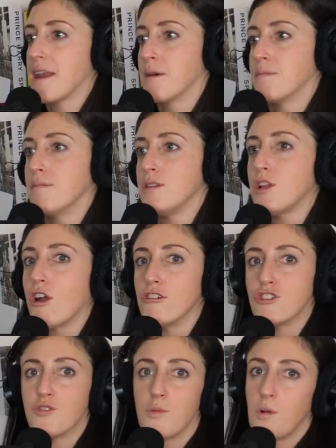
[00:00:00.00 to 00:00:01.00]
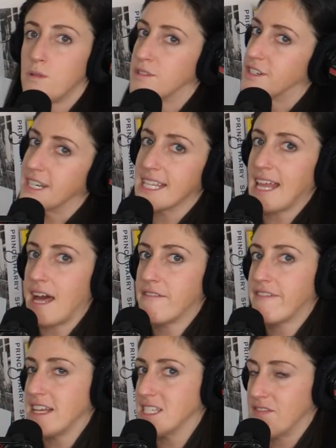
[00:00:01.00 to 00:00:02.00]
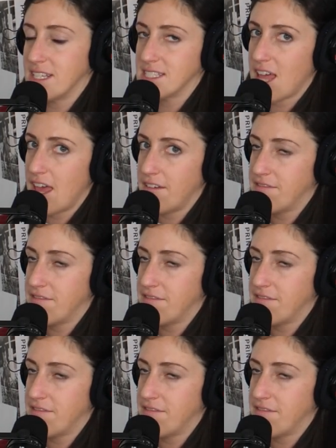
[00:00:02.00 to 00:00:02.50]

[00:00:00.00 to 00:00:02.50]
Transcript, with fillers: had a large role during that phase of his